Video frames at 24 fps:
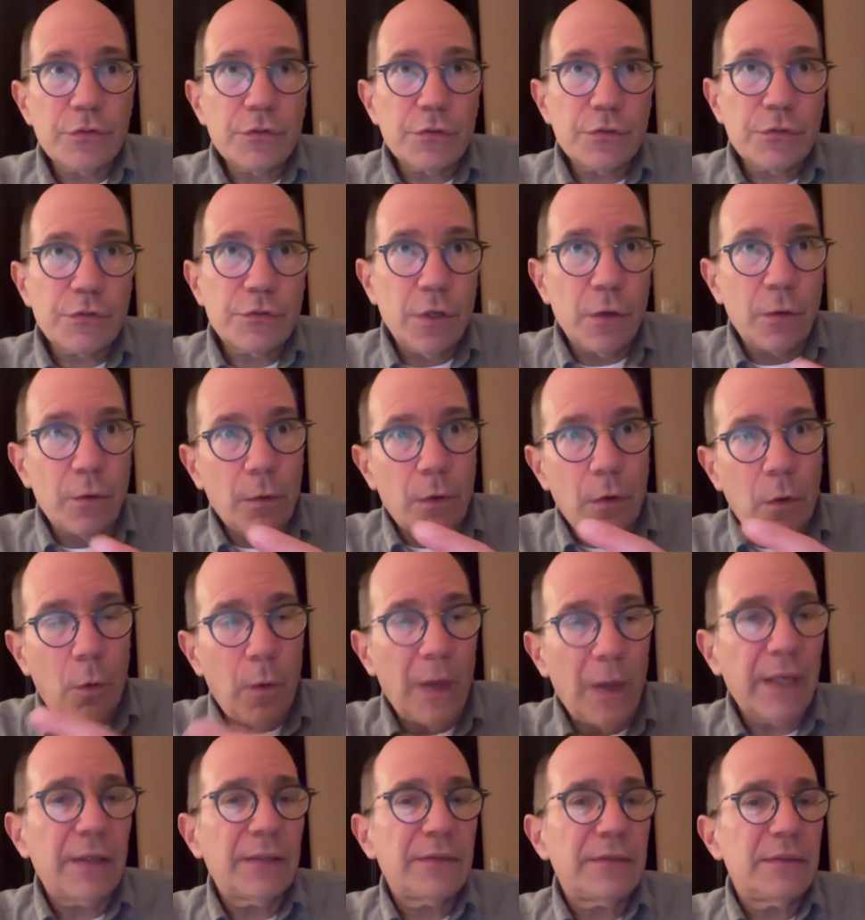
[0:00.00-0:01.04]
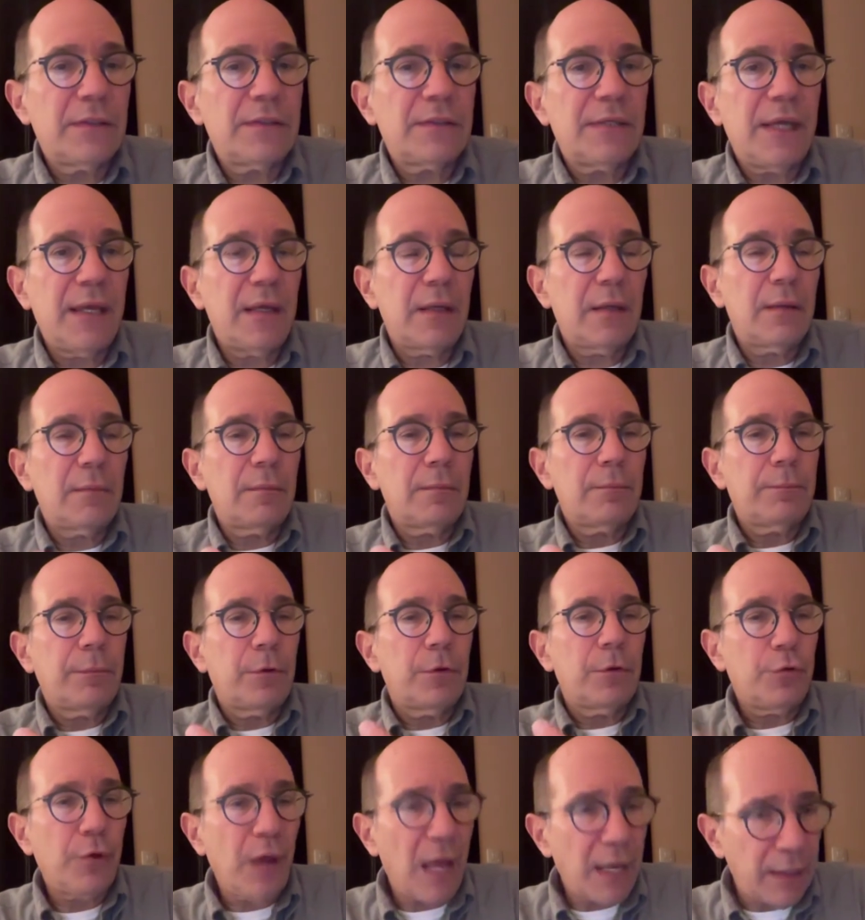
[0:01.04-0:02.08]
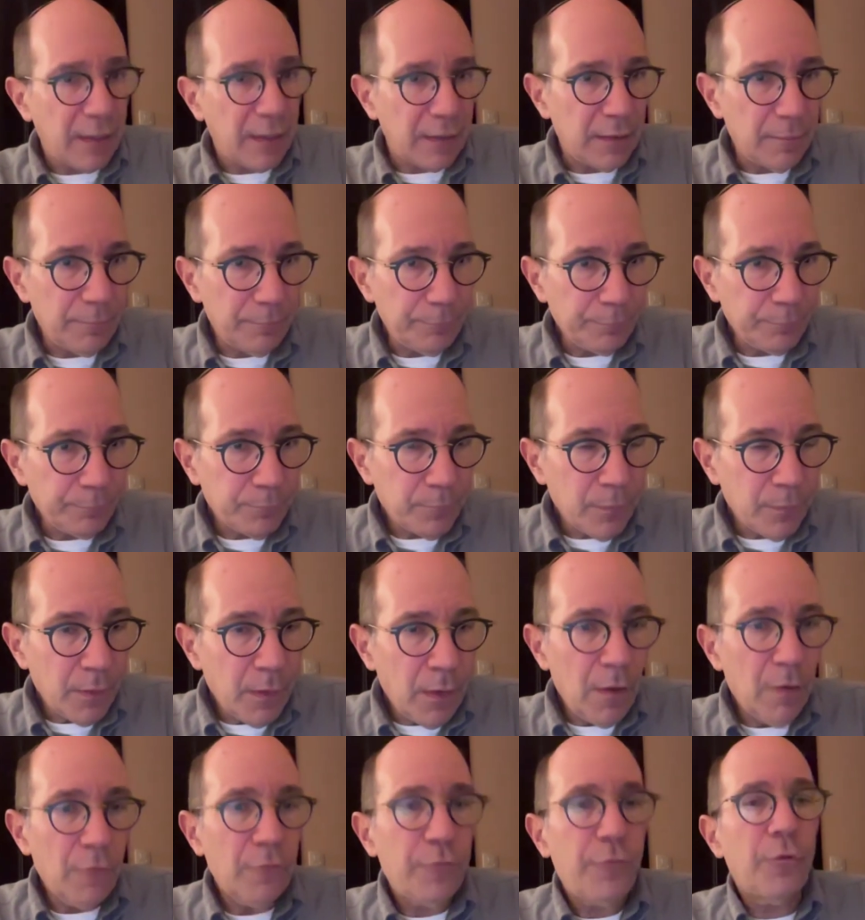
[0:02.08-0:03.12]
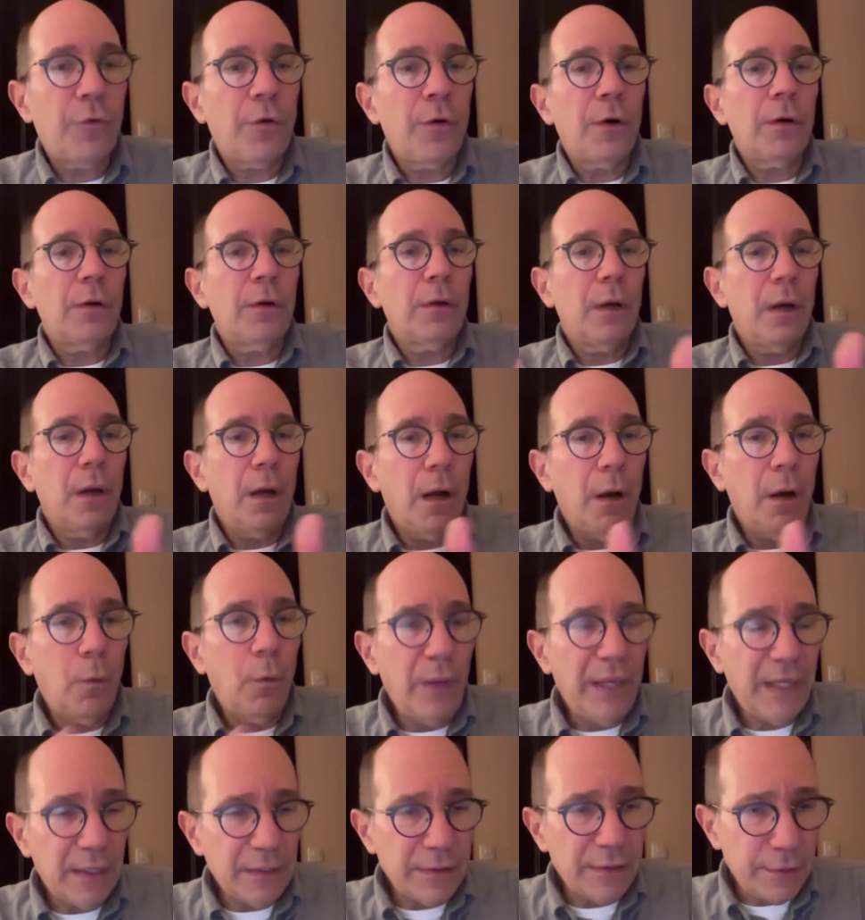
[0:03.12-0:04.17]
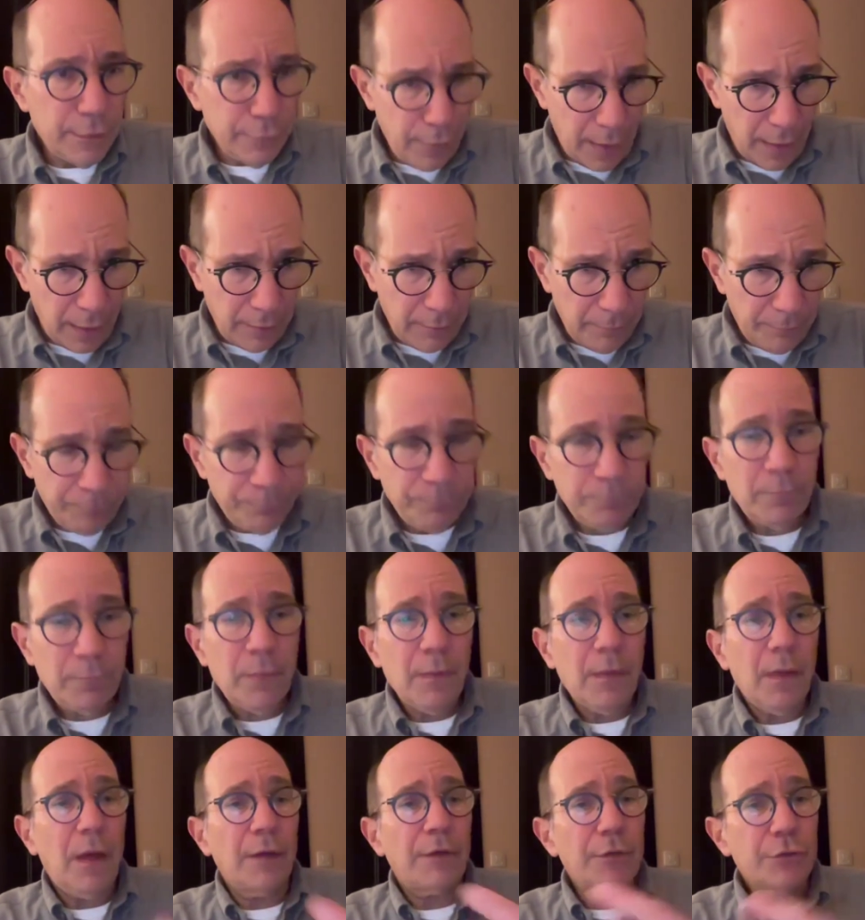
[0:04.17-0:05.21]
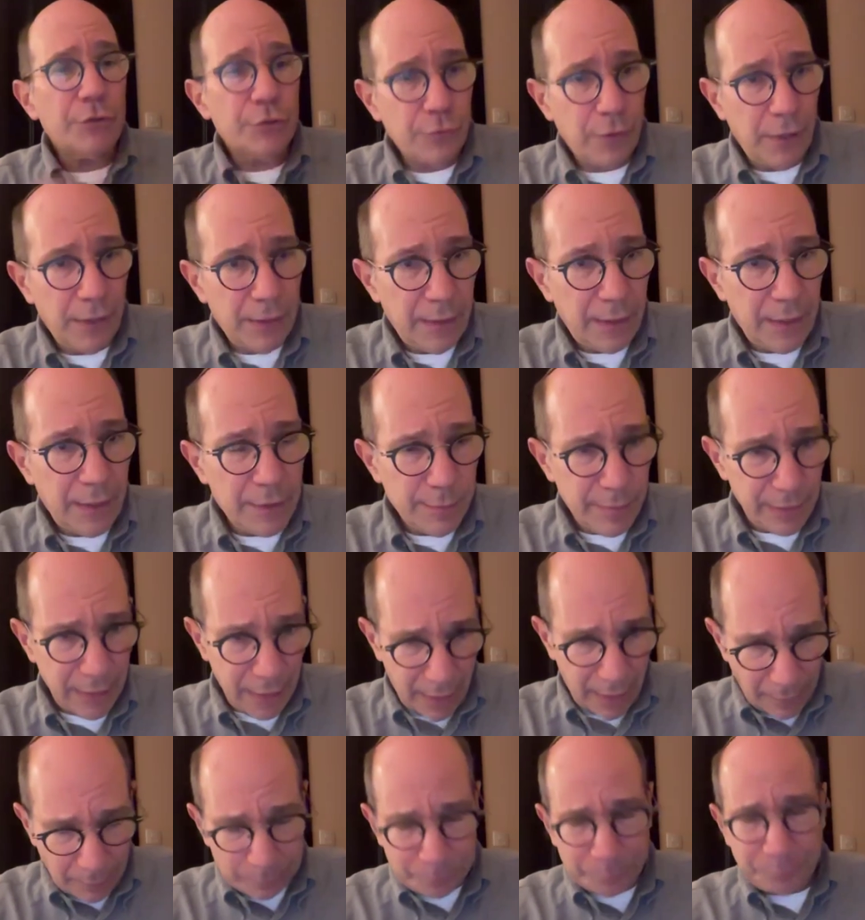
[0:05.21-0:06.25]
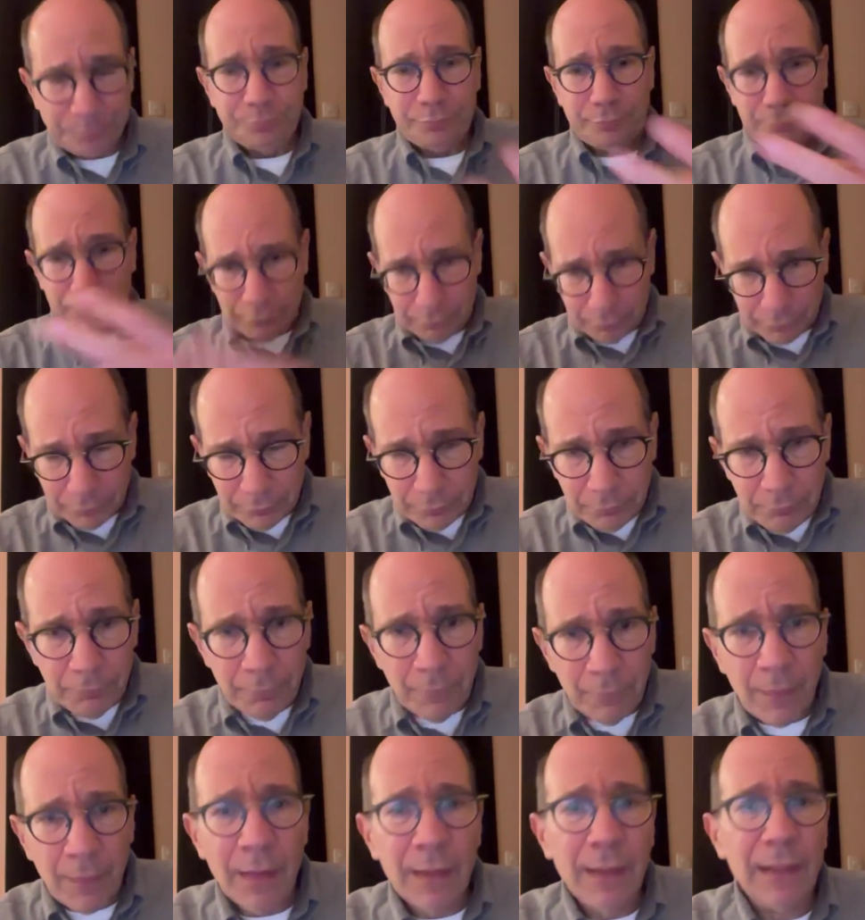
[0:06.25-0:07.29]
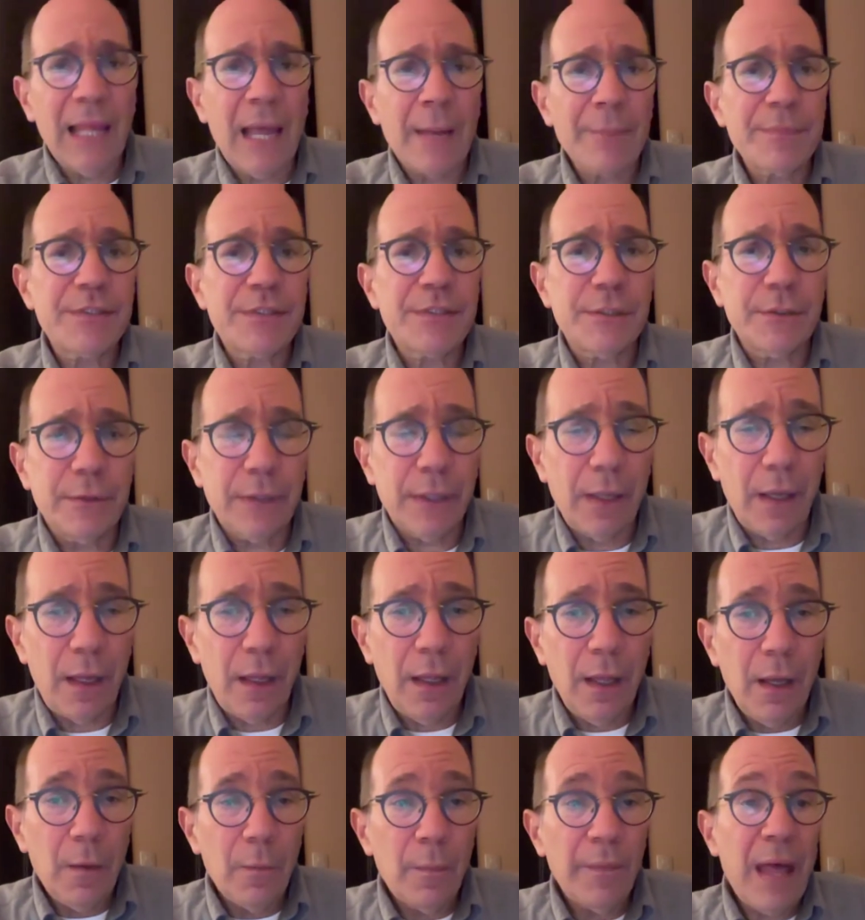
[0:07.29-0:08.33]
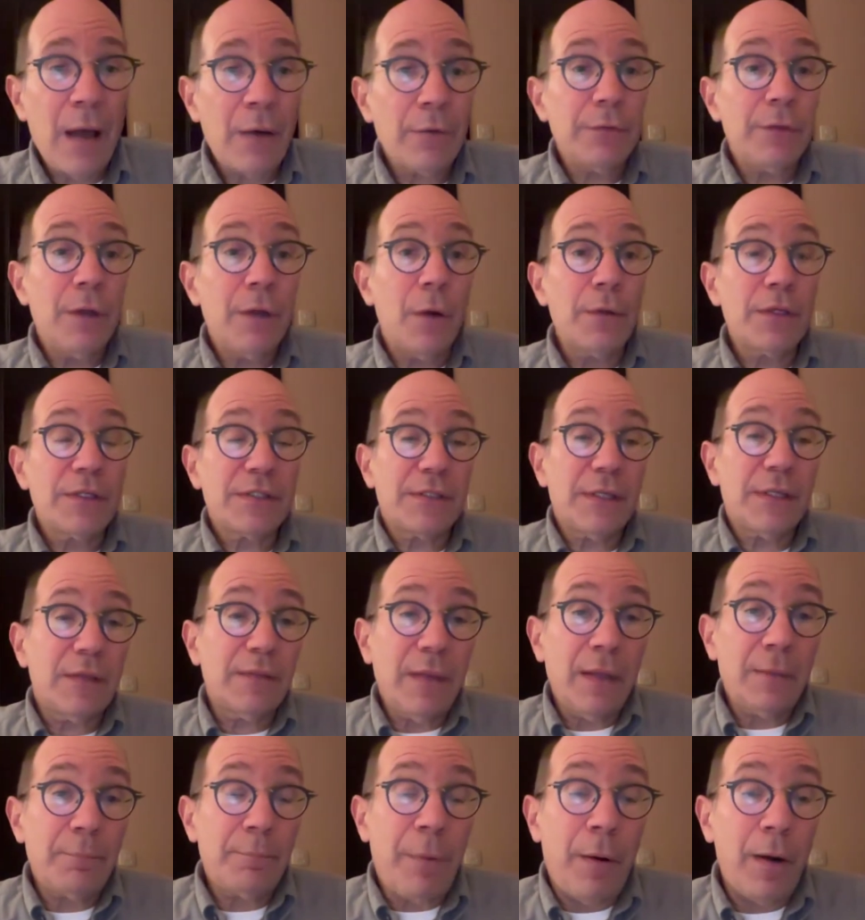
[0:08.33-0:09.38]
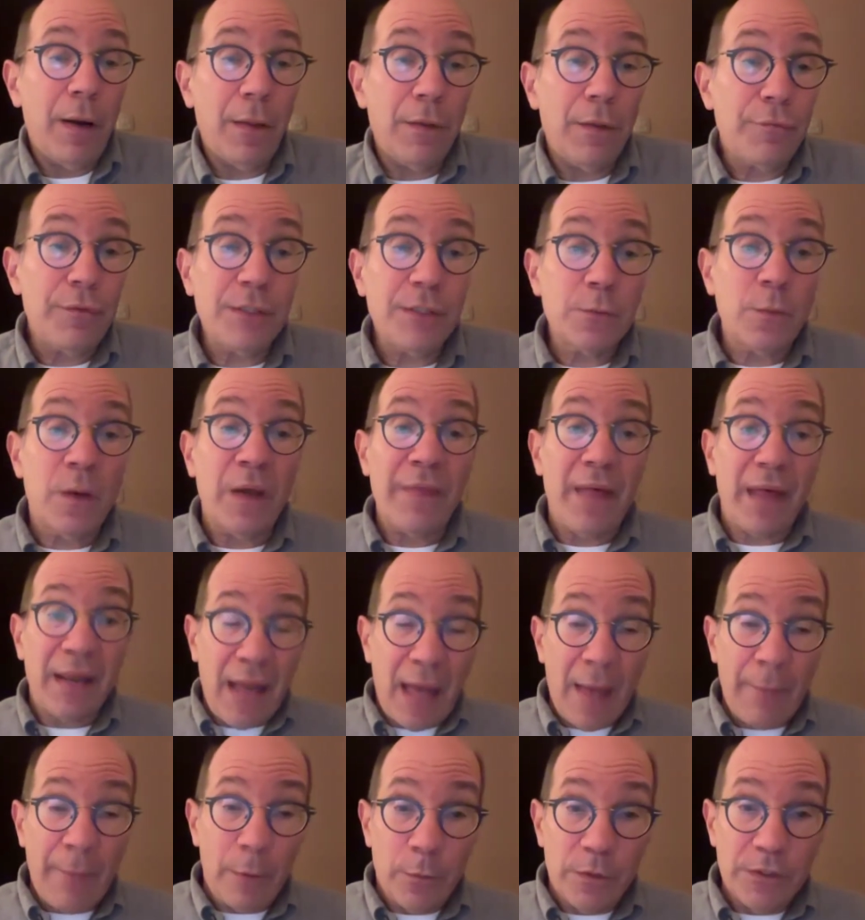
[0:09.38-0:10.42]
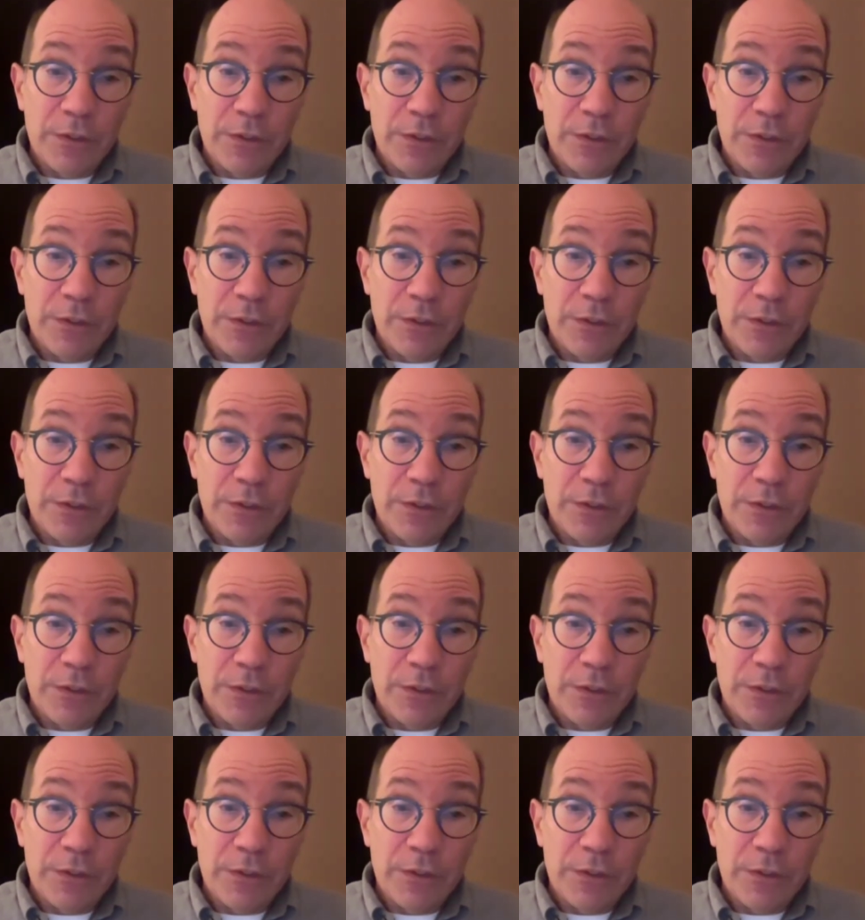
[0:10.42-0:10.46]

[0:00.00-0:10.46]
so quick to take credit for a weakened Iran, a destroyed Hezbollah, a collapsed Syria, without noticing that part of the reason why that happened